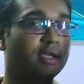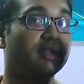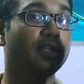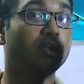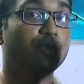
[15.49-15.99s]

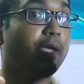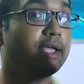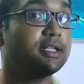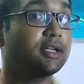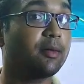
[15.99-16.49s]
that
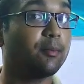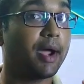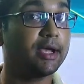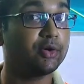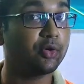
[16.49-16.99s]
together
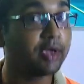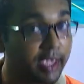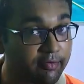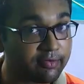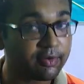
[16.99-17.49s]
combine to
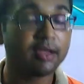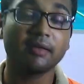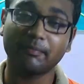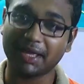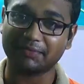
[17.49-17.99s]
give
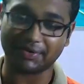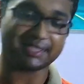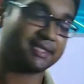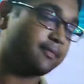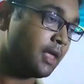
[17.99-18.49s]

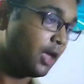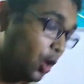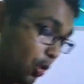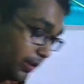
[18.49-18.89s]
Mathverse. Okay,